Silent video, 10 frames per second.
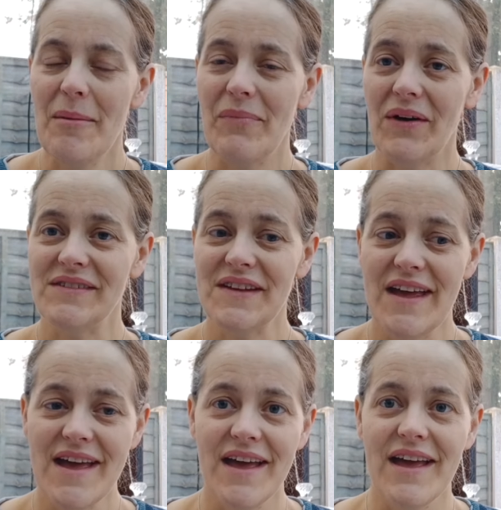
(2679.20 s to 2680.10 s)
But
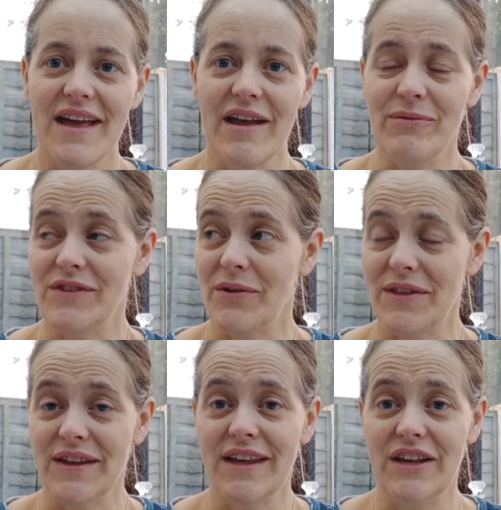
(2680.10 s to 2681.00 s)
it was the only
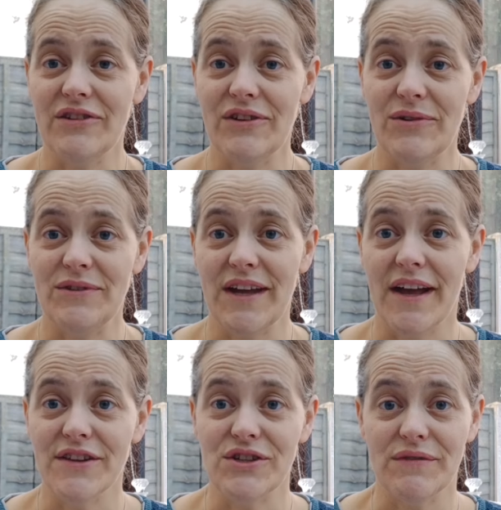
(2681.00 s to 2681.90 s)
thing he could do to
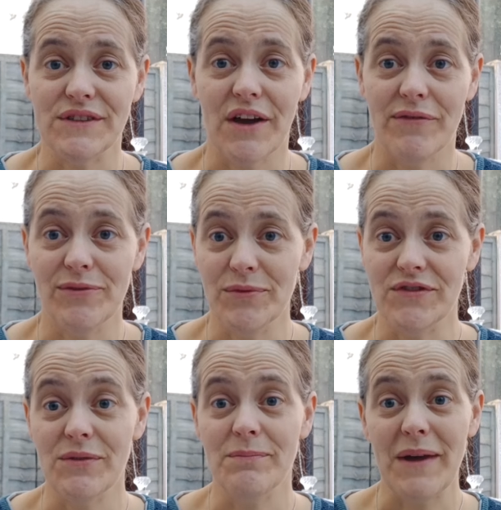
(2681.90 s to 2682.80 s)
get the shifts covered, was
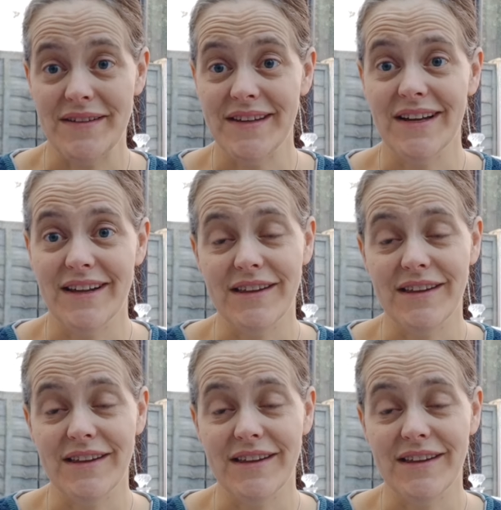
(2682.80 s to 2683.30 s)
to basically,